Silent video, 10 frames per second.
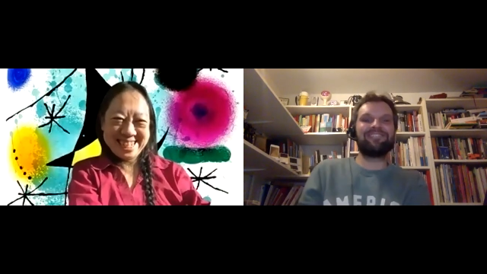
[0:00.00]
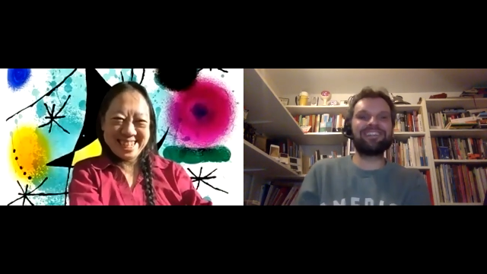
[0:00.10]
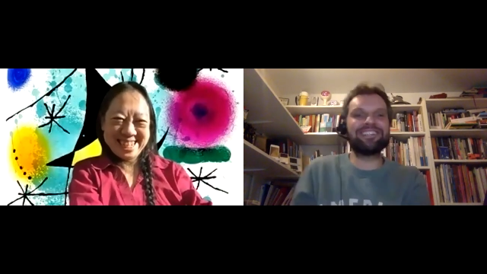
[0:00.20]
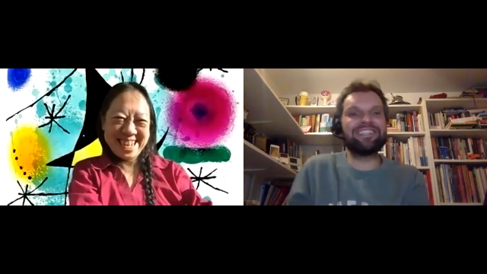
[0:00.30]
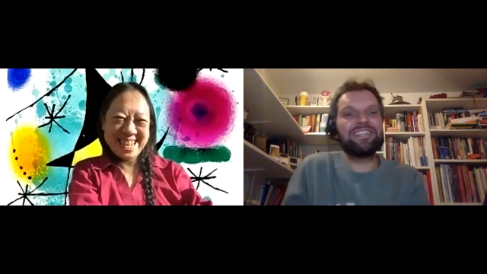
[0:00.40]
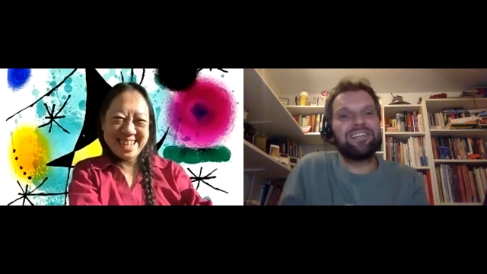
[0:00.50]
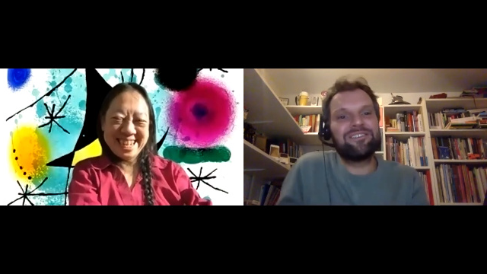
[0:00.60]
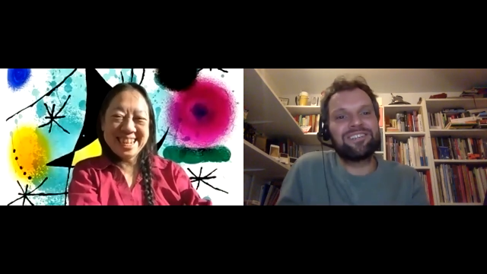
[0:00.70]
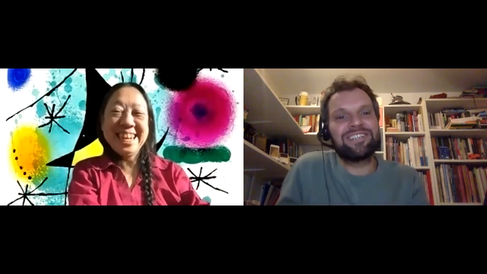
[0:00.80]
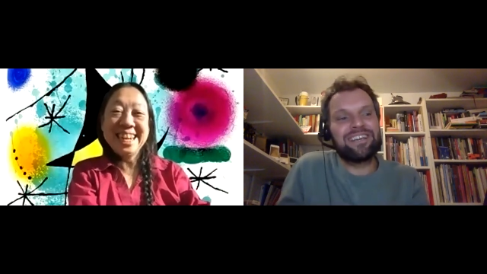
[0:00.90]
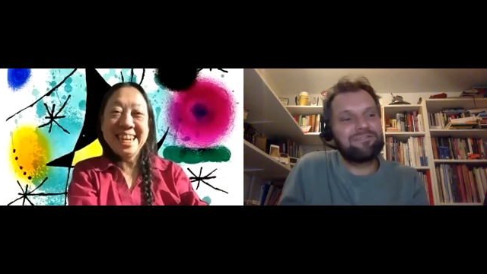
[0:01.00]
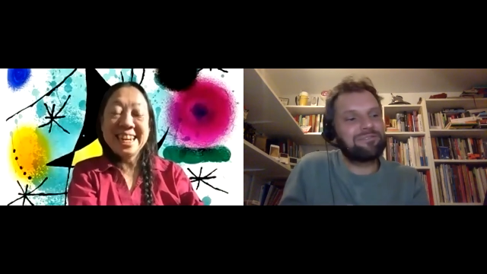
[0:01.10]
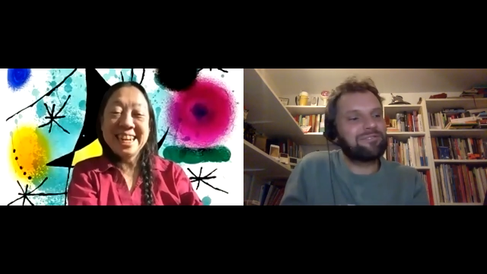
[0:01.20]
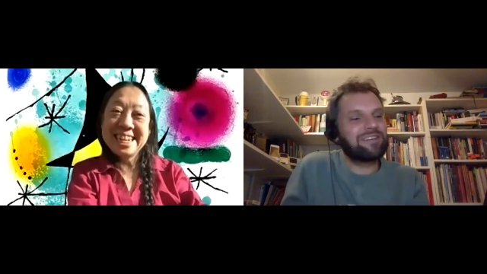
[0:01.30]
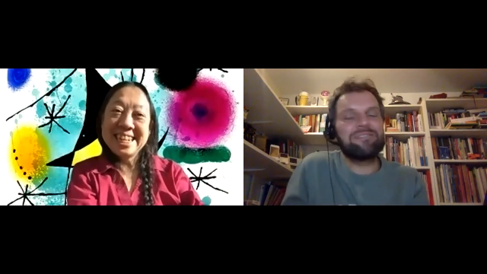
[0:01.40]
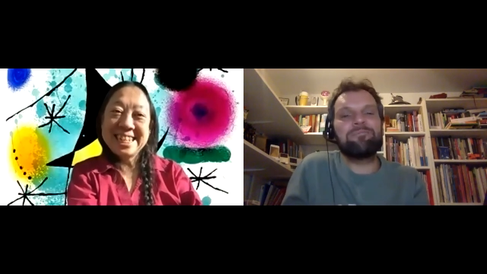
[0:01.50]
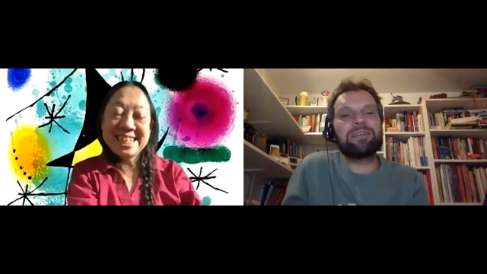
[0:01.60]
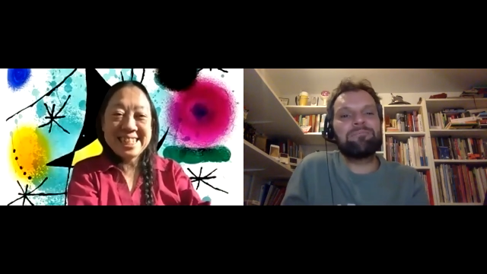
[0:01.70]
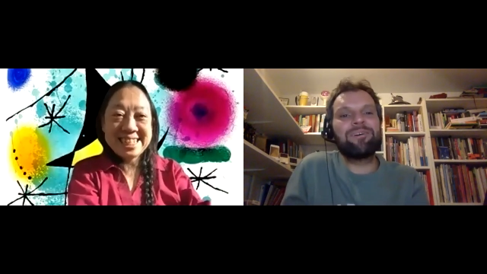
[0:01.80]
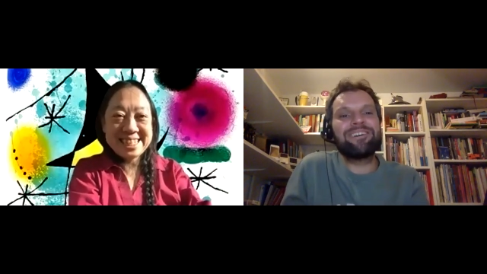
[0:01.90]
Speaker 1: we're gonna we're gonna have a very
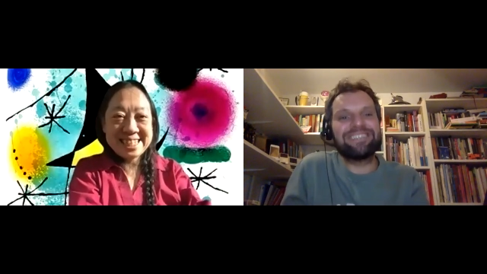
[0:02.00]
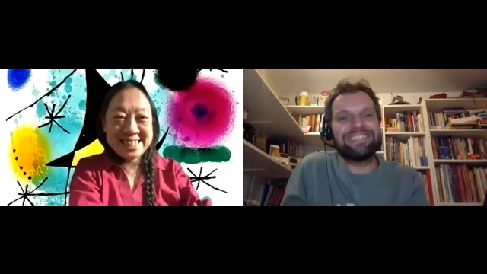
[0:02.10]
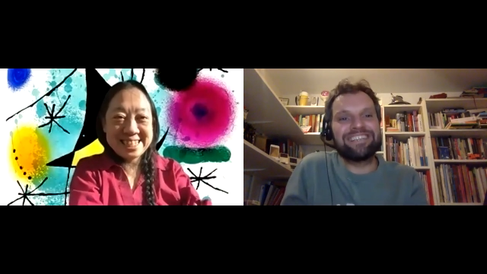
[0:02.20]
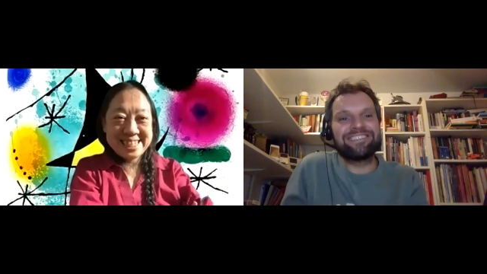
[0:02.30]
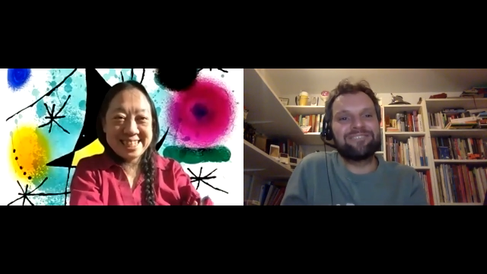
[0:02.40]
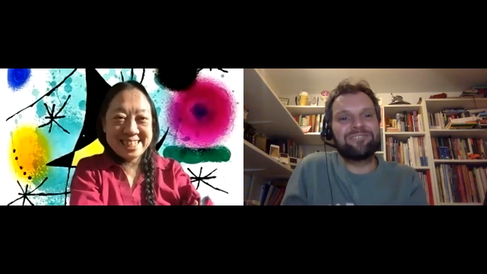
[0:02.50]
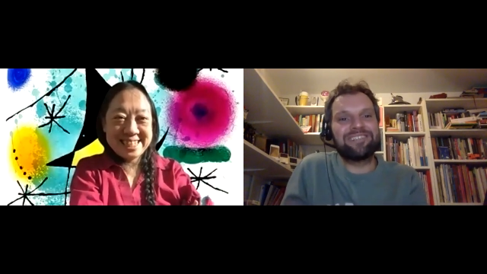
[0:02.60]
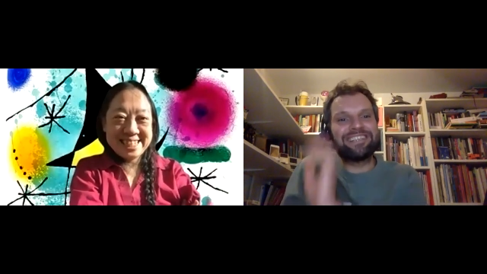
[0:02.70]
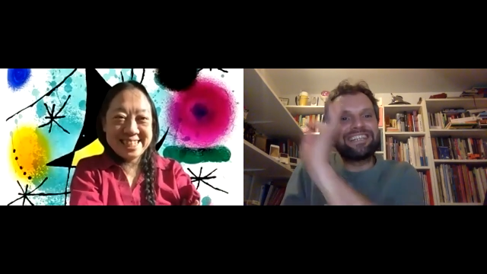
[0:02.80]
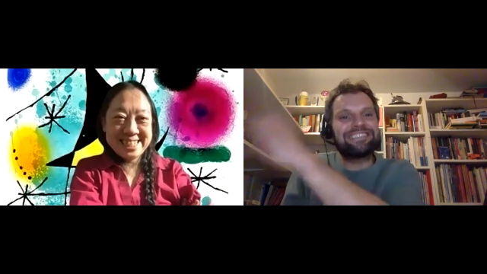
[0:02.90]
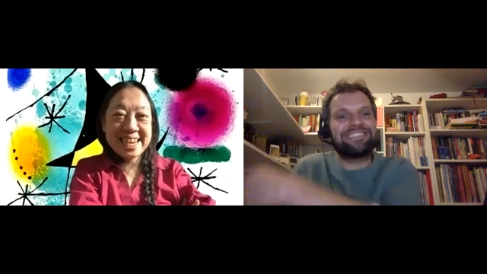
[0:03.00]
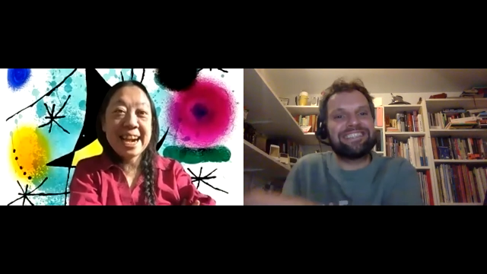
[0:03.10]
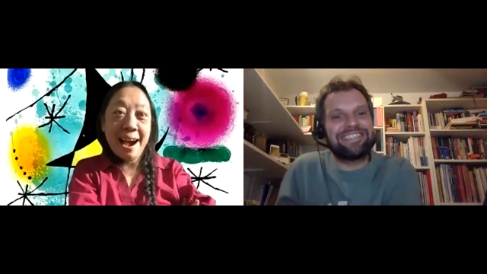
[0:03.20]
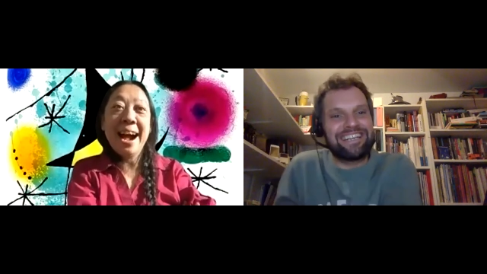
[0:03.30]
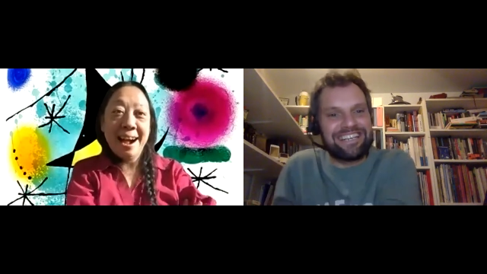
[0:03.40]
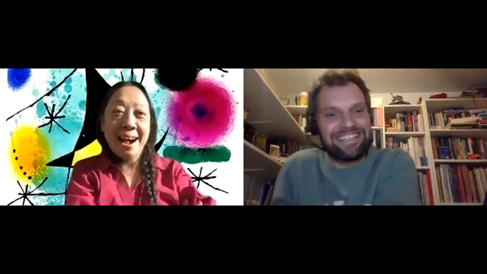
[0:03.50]
big party uh, somewhere next year